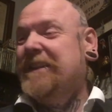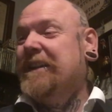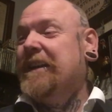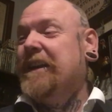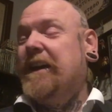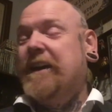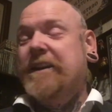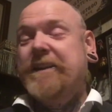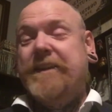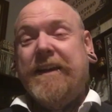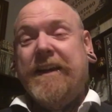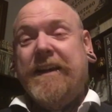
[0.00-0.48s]

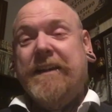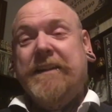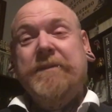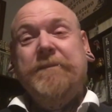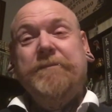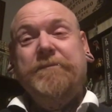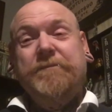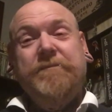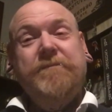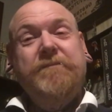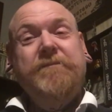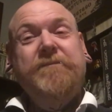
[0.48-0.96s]
And
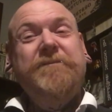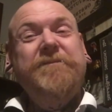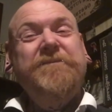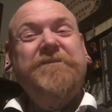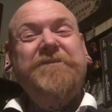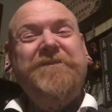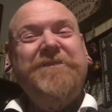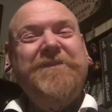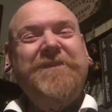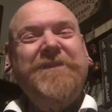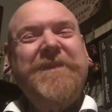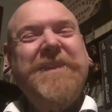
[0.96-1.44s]
then
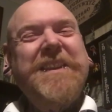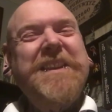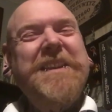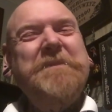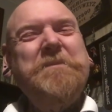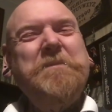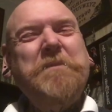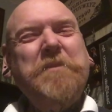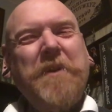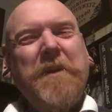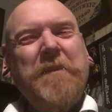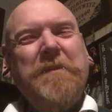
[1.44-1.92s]
they're
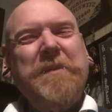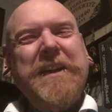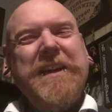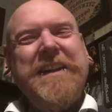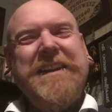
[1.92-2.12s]
probably